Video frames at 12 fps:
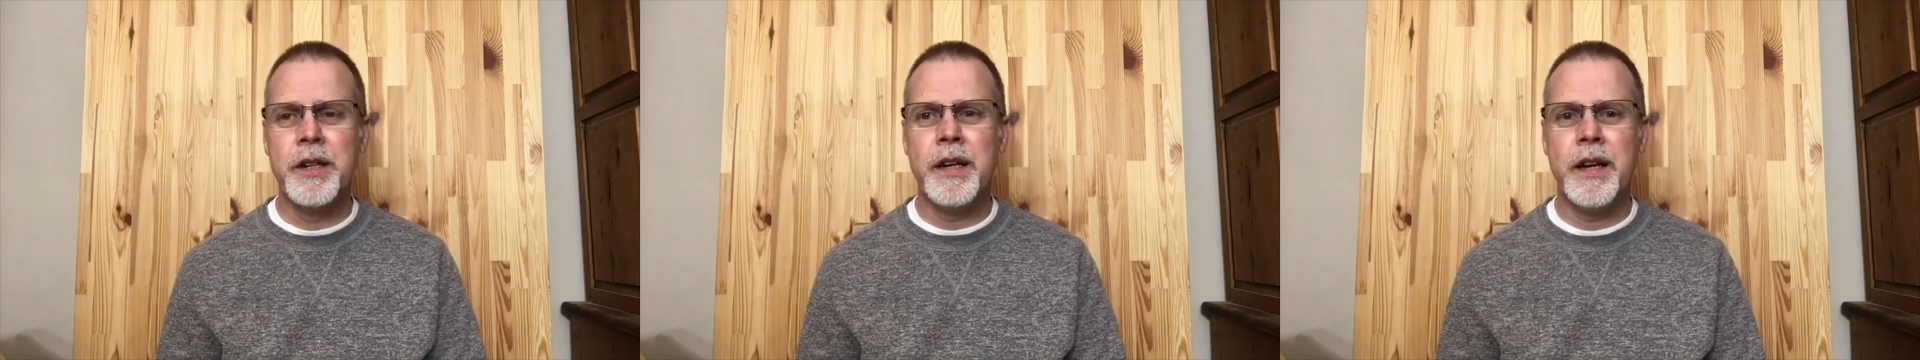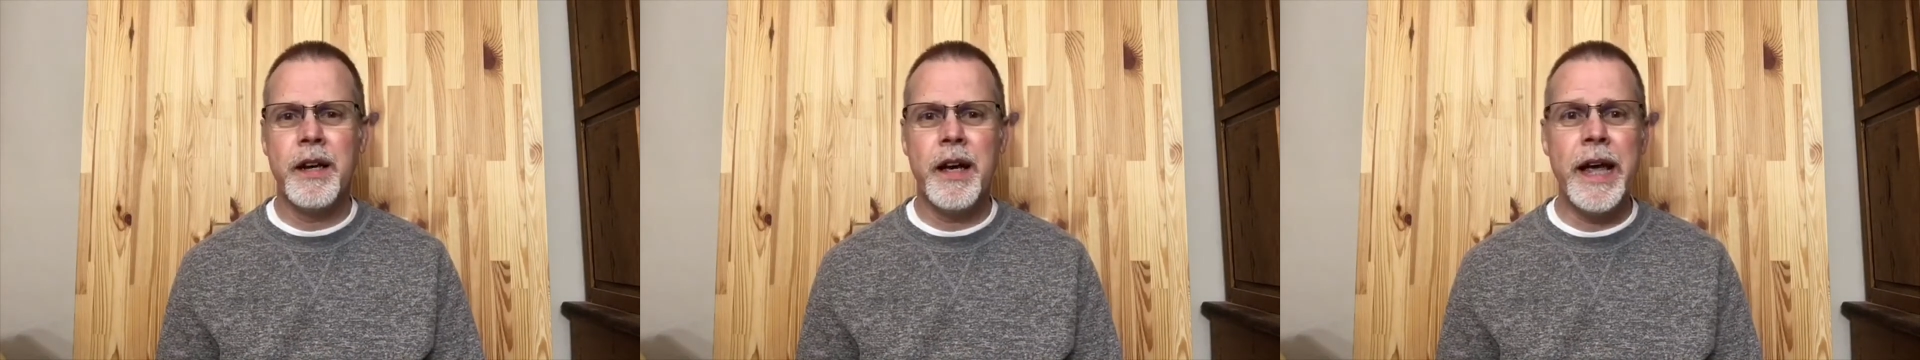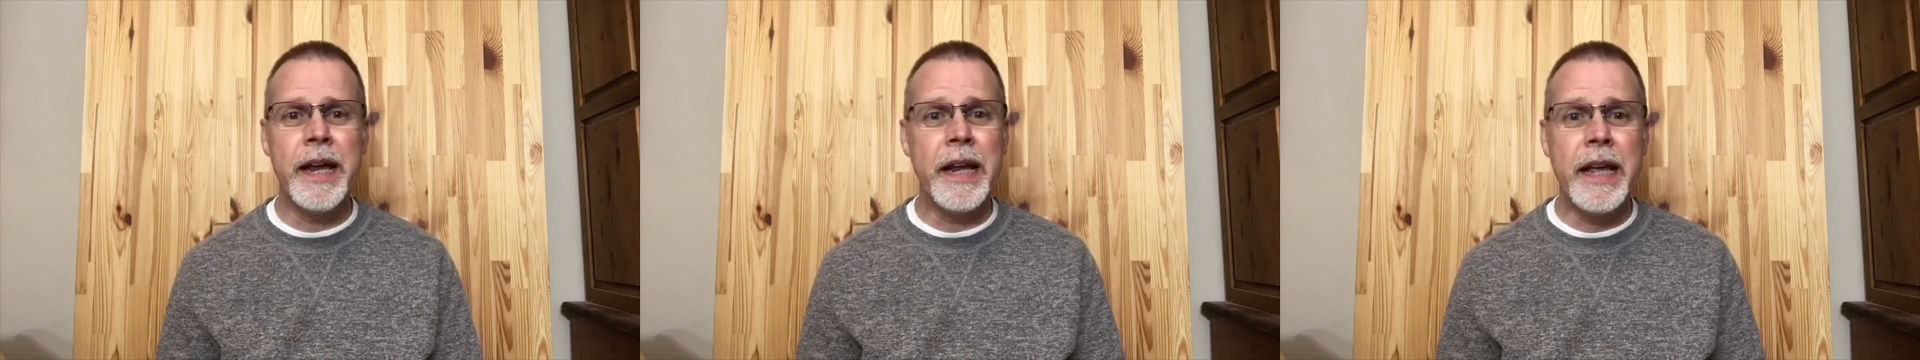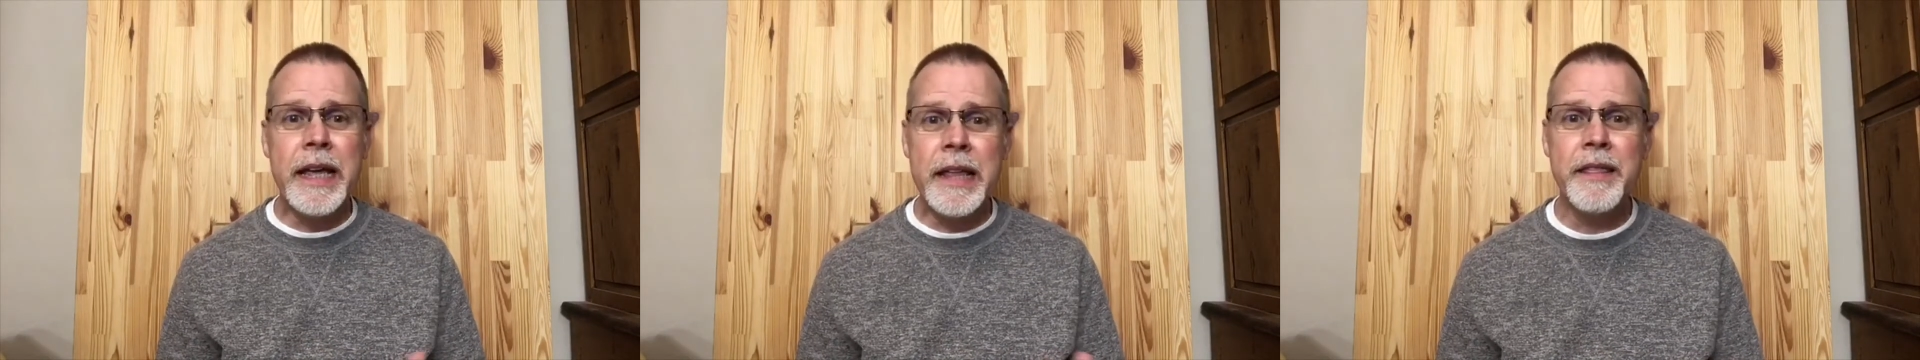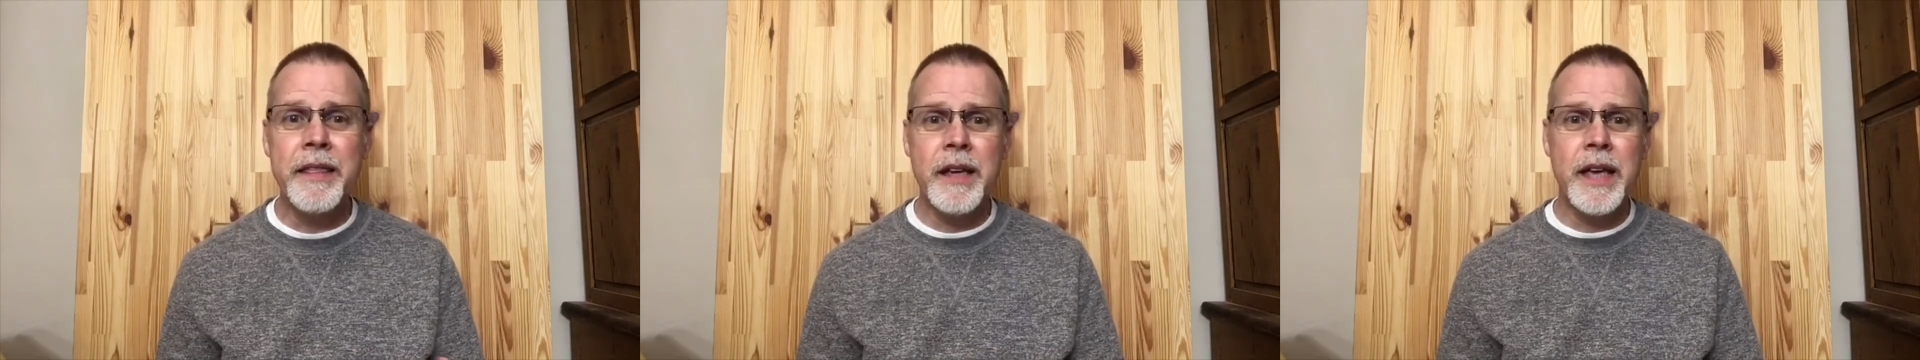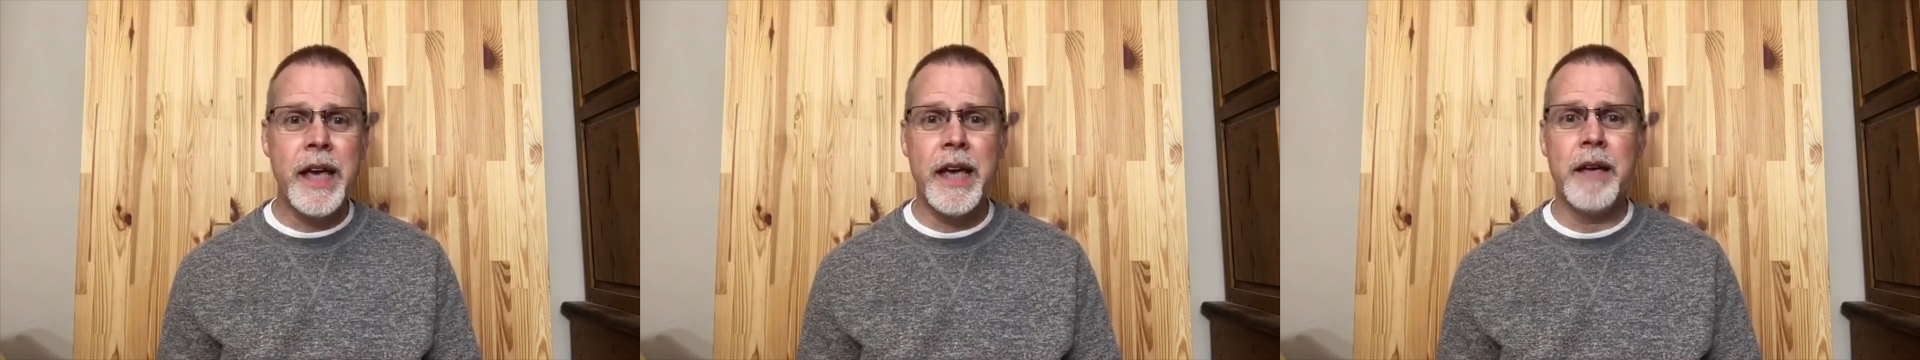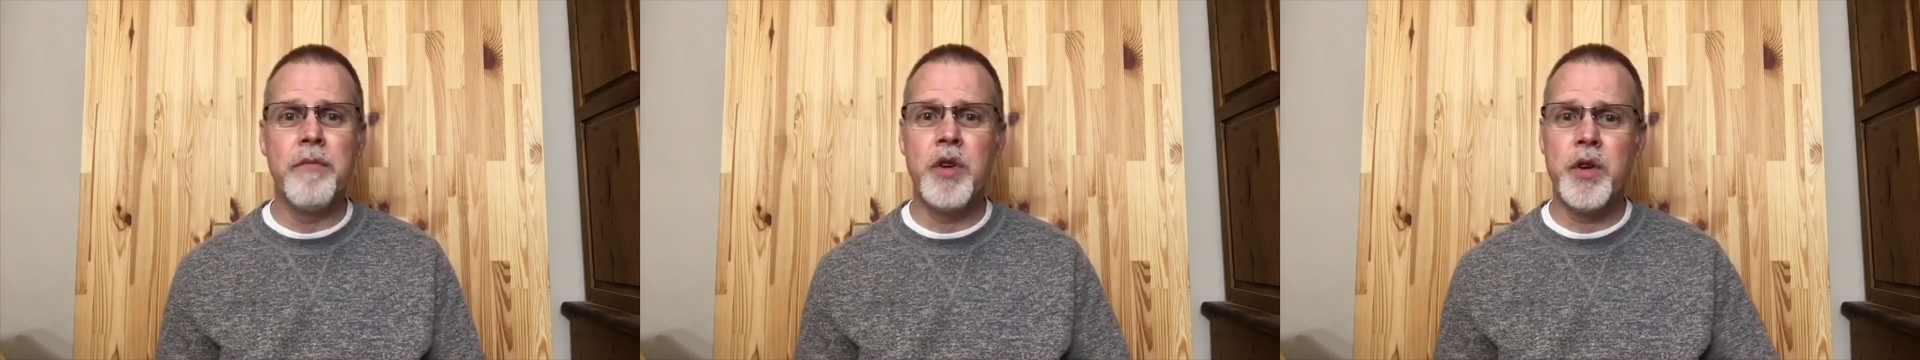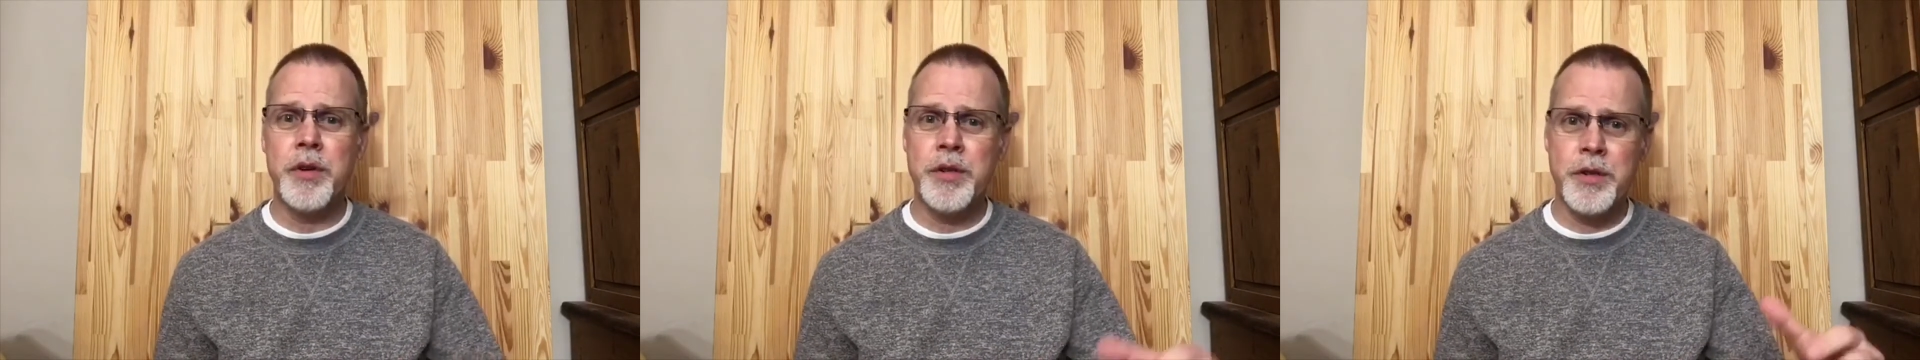And in the game,
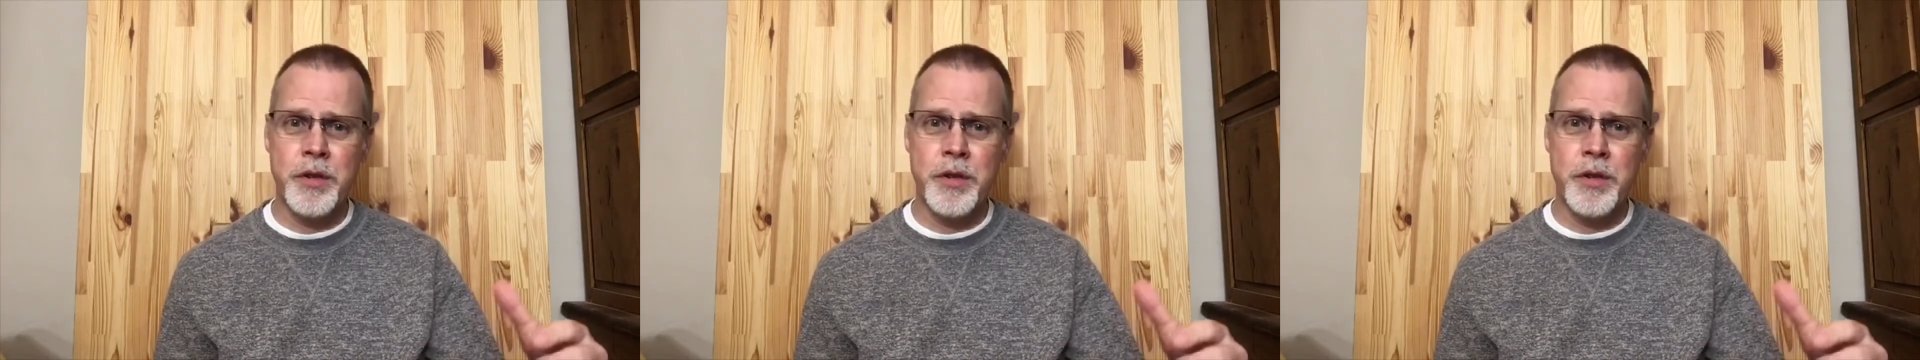you're